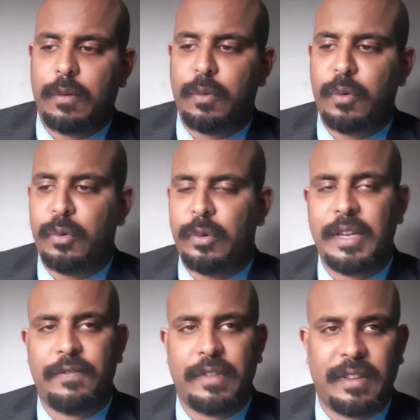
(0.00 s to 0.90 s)
who
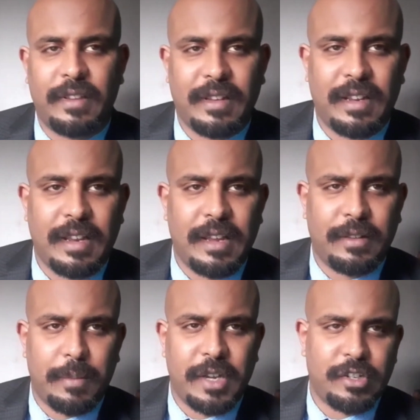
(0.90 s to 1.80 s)
live in
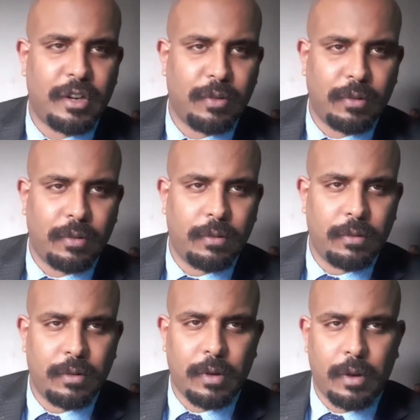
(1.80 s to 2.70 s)
the Benshangul
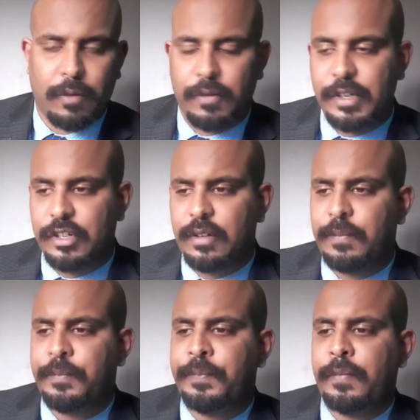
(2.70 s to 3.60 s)
region,
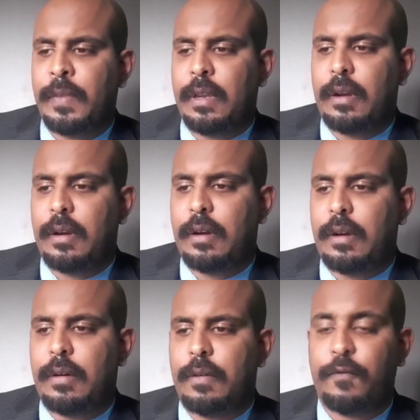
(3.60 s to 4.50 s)

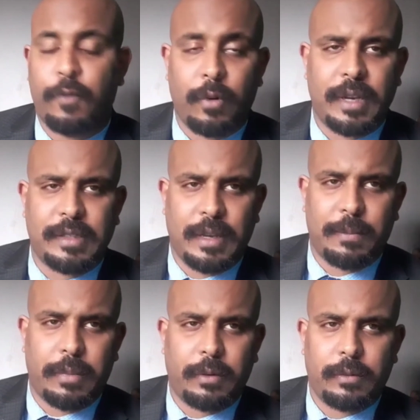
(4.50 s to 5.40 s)
for
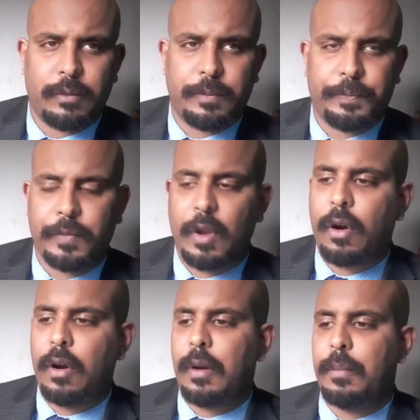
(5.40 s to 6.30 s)
example,
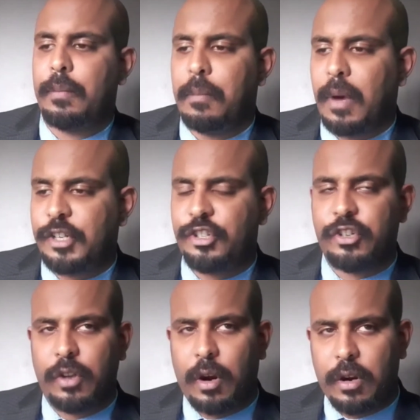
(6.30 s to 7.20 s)
are much
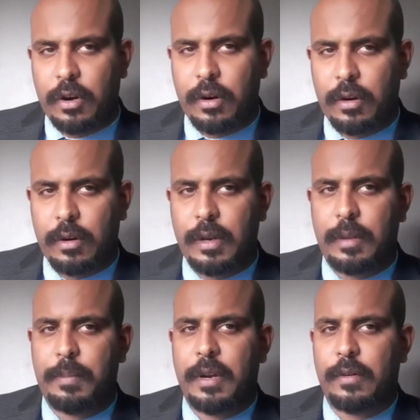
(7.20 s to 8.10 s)
darker in
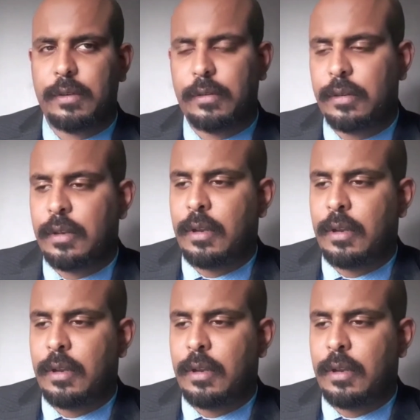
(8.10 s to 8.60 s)
appearance